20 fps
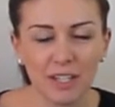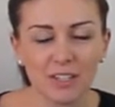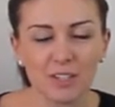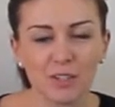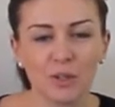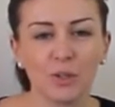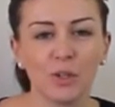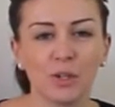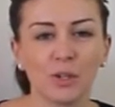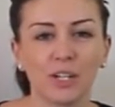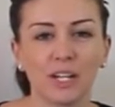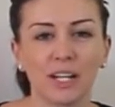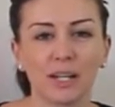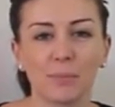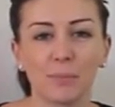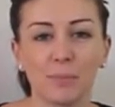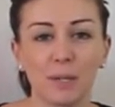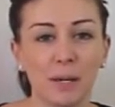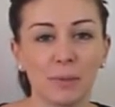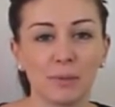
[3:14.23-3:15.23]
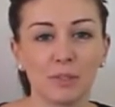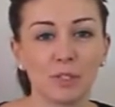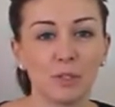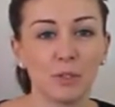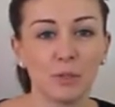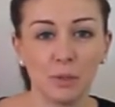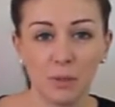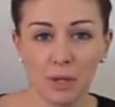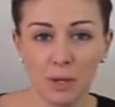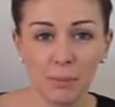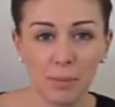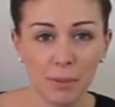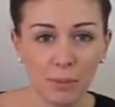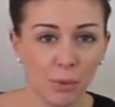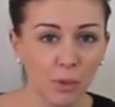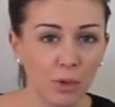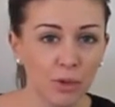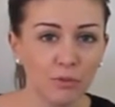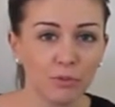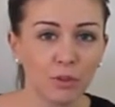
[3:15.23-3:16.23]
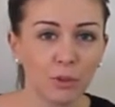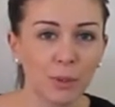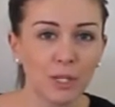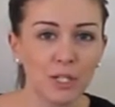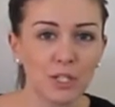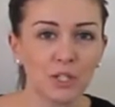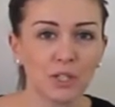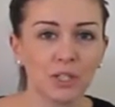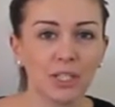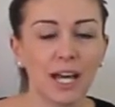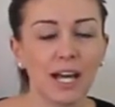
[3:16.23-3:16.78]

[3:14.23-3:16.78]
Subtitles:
So you're going to be able to be more influential